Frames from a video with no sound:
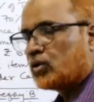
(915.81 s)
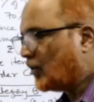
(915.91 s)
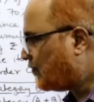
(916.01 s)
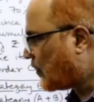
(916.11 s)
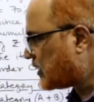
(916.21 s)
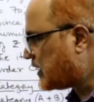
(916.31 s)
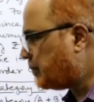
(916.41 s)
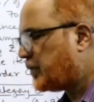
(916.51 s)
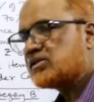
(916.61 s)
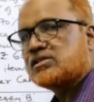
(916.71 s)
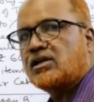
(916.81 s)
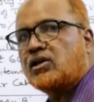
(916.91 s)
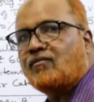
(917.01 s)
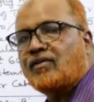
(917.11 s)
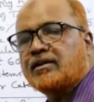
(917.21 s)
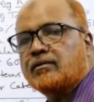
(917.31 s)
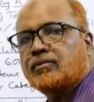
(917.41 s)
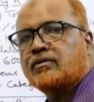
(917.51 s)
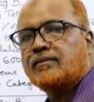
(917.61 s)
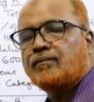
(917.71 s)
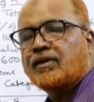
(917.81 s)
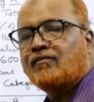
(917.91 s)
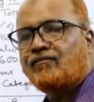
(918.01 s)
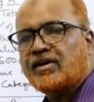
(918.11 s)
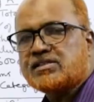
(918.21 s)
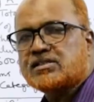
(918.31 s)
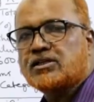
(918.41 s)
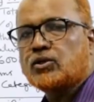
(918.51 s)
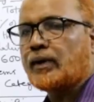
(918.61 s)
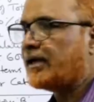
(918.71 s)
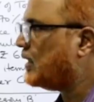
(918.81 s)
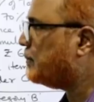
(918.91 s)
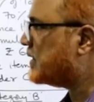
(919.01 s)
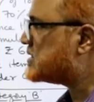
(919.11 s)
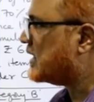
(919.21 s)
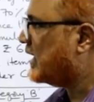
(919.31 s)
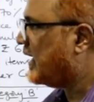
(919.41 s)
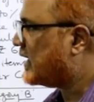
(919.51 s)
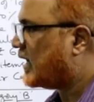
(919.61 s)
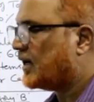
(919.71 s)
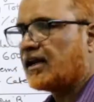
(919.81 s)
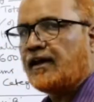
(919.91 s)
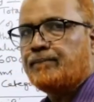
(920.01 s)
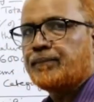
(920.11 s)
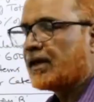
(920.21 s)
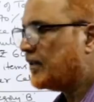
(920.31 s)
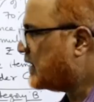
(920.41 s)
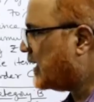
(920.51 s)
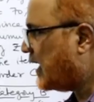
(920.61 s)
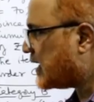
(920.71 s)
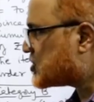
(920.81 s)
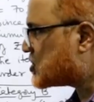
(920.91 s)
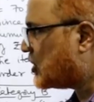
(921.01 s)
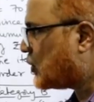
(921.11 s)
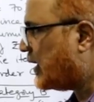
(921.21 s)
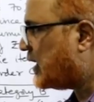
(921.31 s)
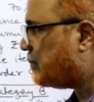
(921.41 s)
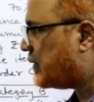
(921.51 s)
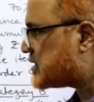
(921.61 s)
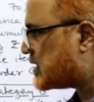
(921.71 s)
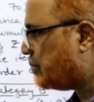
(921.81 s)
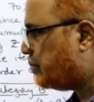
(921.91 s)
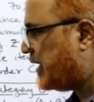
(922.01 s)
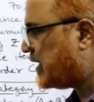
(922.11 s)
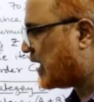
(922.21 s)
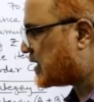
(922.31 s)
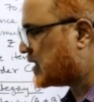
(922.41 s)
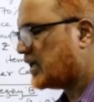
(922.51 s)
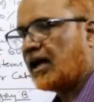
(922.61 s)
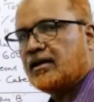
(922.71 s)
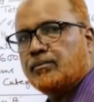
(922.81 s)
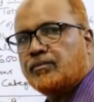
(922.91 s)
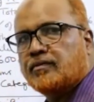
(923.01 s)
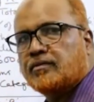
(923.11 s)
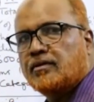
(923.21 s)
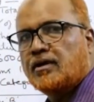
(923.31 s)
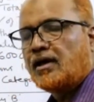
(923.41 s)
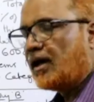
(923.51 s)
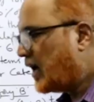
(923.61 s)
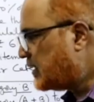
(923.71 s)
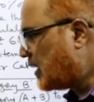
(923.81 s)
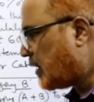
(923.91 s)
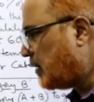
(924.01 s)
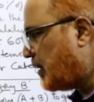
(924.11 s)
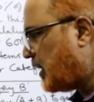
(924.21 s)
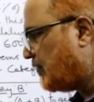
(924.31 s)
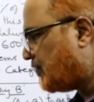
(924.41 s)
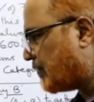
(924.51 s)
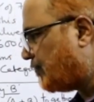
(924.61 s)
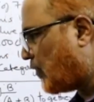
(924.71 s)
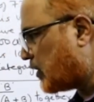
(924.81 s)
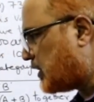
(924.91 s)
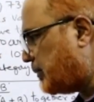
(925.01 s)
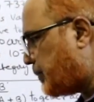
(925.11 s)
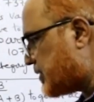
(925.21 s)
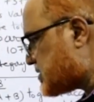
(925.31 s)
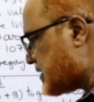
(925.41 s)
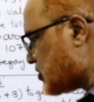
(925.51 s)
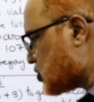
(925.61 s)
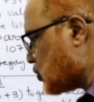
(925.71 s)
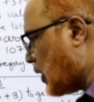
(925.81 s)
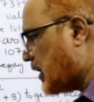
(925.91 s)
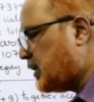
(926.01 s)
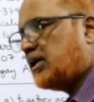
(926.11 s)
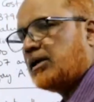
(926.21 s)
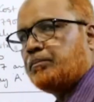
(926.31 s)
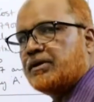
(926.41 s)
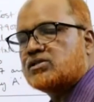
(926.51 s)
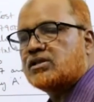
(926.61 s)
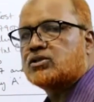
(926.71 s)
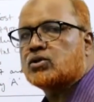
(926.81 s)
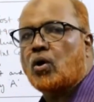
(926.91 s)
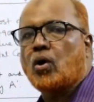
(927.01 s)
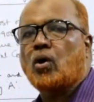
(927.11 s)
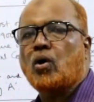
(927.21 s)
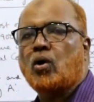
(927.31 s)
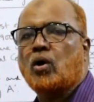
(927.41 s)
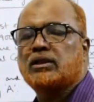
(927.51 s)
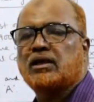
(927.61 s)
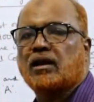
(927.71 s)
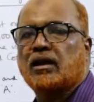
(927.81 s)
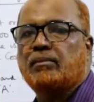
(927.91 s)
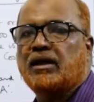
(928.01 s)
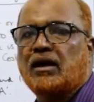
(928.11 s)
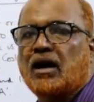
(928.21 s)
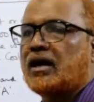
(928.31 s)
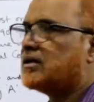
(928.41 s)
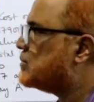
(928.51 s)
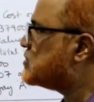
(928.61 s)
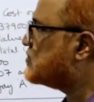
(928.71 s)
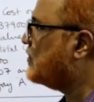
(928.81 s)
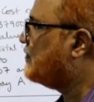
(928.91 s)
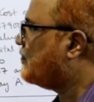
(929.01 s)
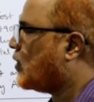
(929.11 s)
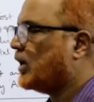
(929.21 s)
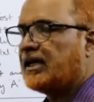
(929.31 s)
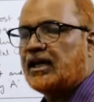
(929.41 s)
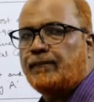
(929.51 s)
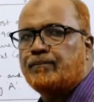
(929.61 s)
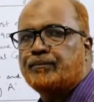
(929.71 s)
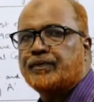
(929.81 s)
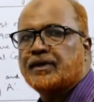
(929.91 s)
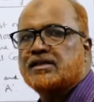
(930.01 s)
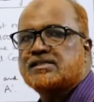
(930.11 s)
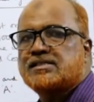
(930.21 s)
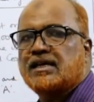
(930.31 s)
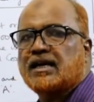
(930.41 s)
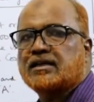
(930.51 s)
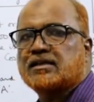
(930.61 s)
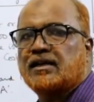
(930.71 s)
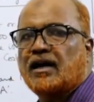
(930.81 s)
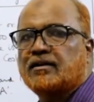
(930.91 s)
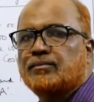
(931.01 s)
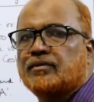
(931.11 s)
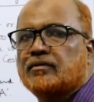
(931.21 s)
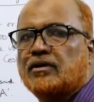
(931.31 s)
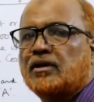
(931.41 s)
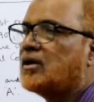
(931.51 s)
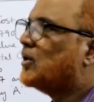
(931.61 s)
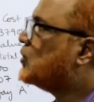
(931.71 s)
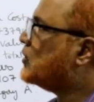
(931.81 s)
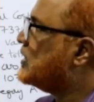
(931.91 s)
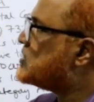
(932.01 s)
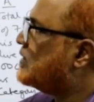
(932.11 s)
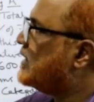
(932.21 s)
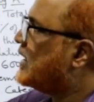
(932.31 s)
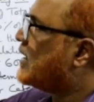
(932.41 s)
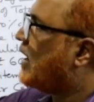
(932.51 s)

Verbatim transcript: So 40% of items, first 20% A category, the next 20% B category items. And the remaining from 40% to 100%, all the remaining items will fall in C category items. So this will take